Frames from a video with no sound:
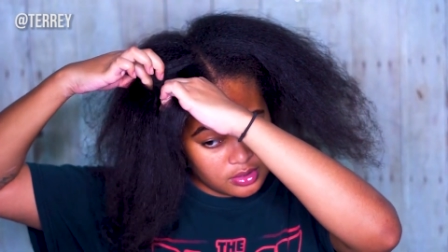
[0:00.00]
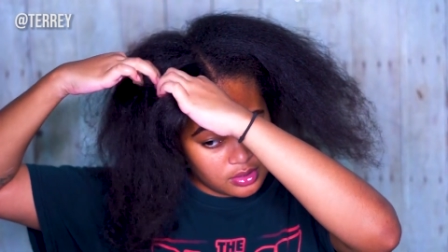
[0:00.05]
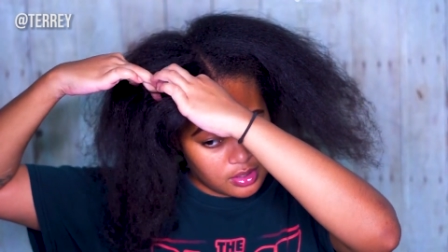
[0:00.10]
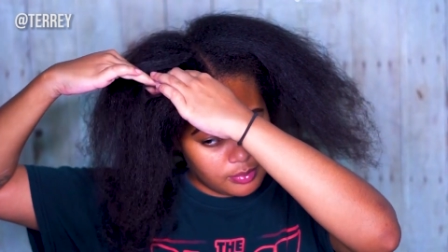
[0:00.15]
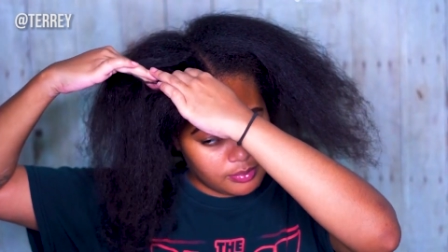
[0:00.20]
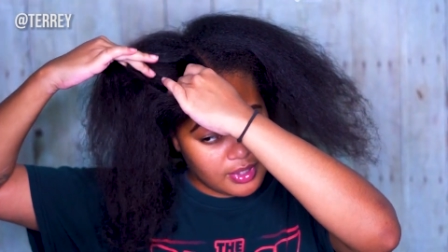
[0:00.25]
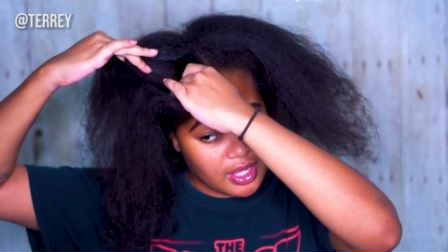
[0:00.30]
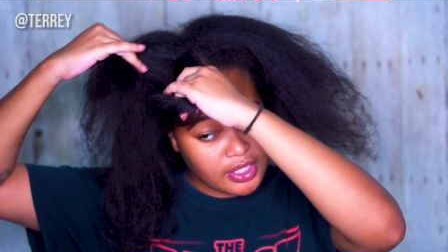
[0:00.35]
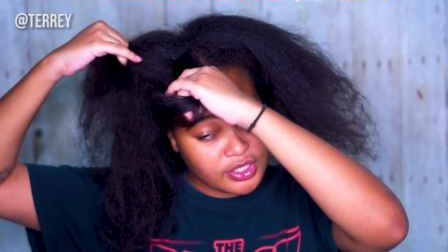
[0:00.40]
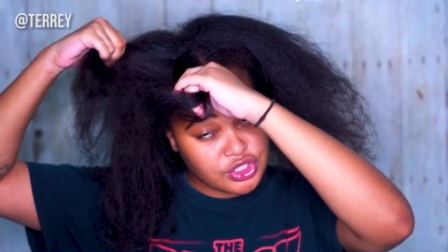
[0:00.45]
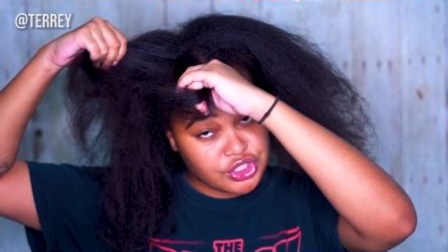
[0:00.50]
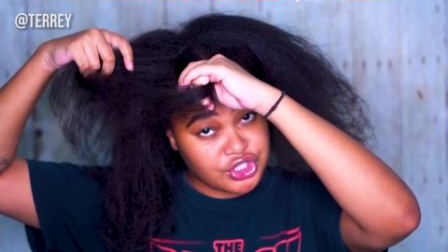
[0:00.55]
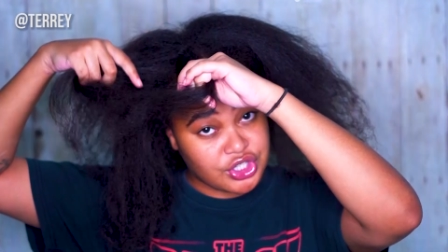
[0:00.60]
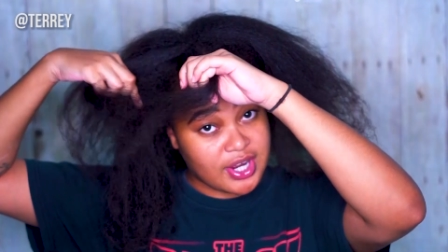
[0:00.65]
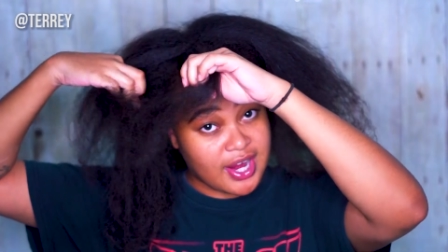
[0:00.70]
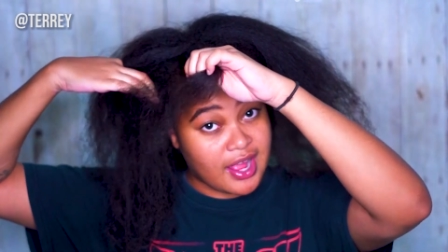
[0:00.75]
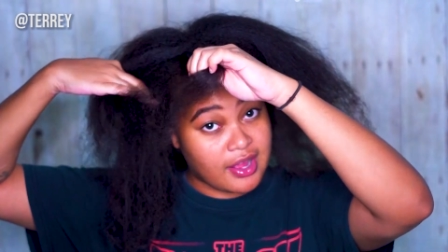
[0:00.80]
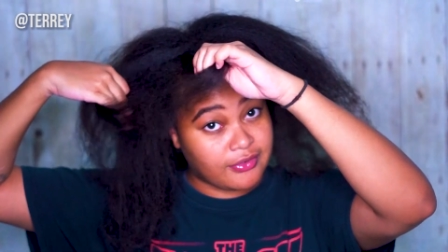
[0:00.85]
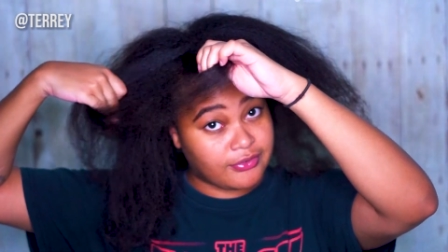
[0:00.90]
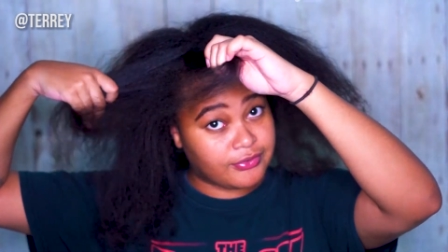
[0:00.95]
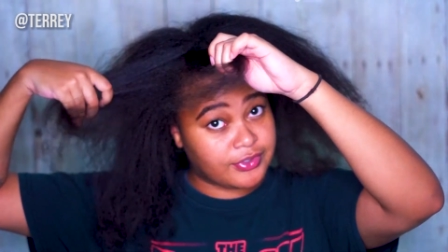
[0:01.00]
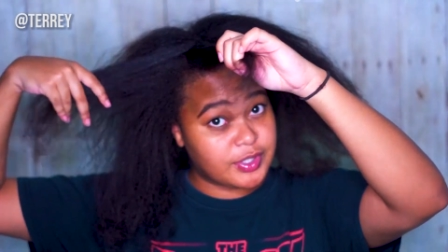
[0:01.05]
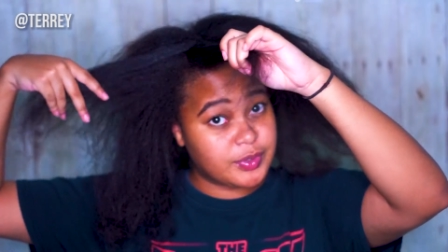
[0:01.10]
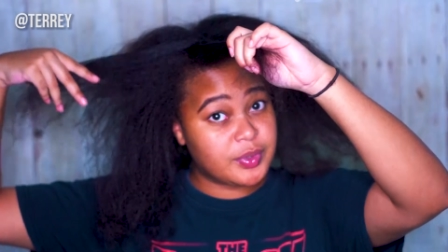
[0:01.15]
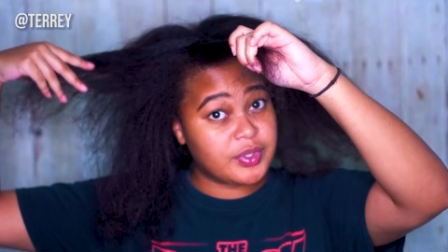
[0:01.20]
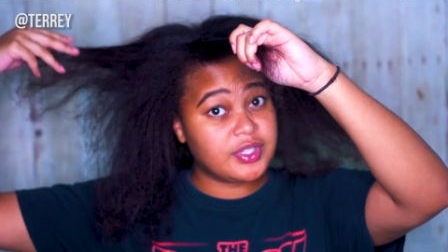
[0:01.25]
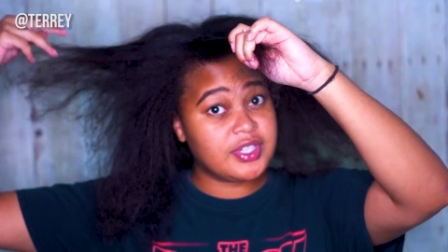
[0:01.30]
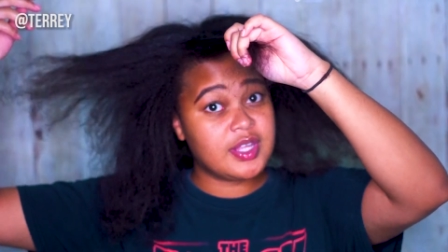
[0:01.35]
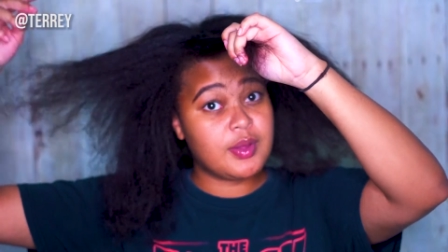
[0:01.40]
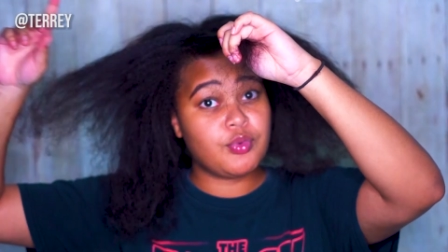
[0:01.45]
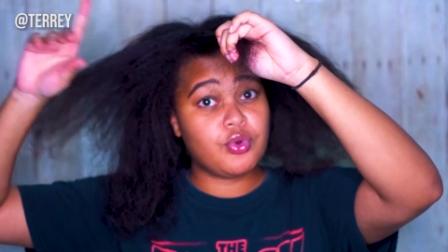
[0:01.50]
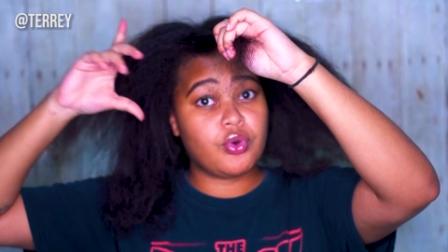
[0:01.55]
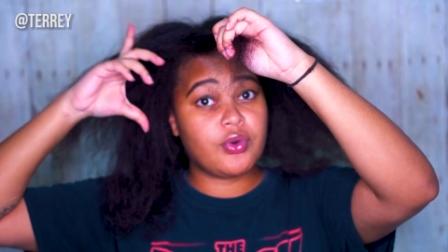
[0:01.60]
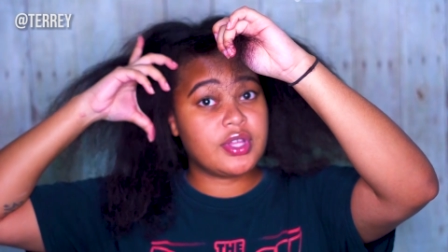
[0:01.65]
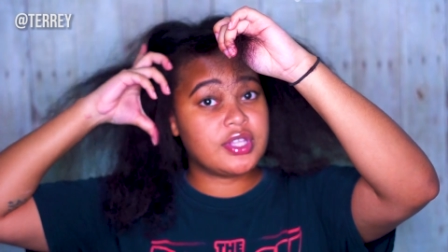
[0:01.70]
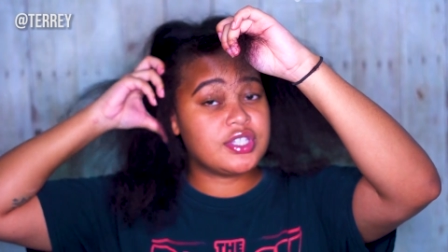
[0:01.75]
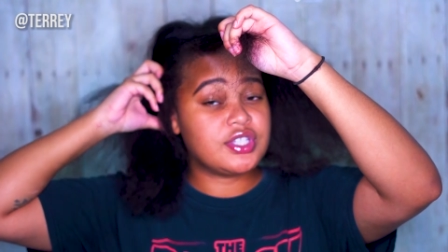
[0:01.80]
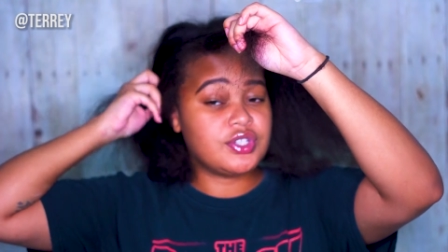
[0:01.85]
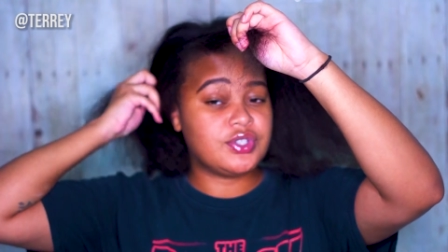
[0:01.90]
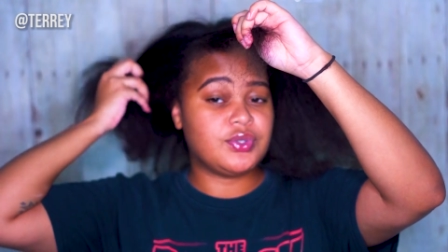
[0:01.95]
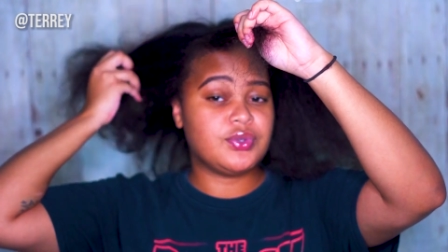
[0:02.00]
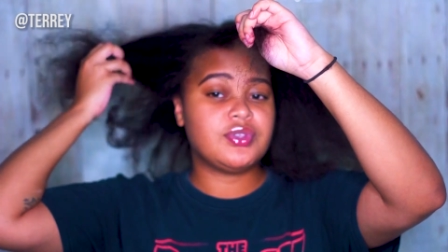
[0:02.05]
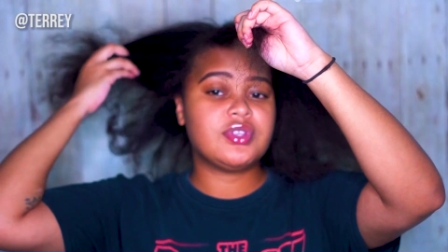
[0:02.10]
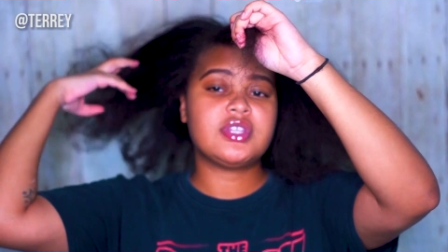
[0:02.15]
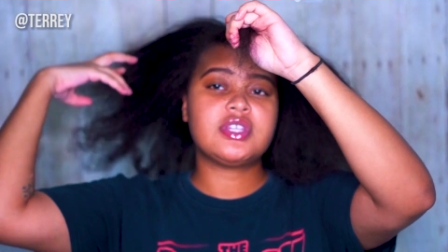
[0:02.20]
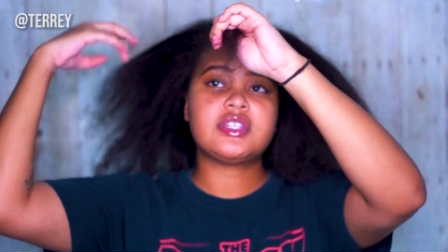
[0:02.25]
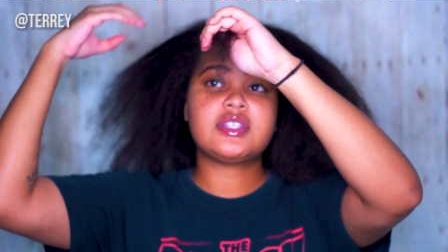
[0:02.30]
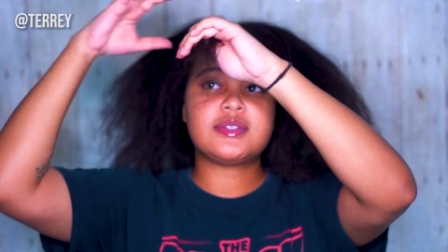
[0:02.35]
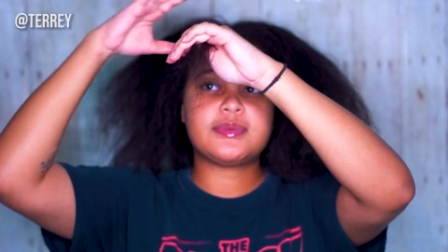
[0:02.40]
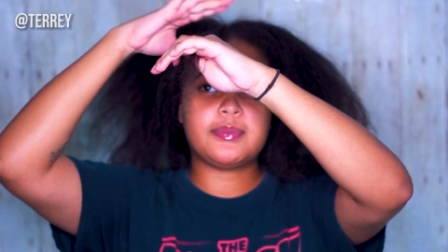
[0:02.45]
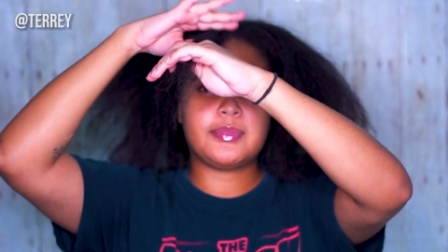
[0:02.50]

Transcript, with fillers: I'm not sure how frequently I'm going to do this,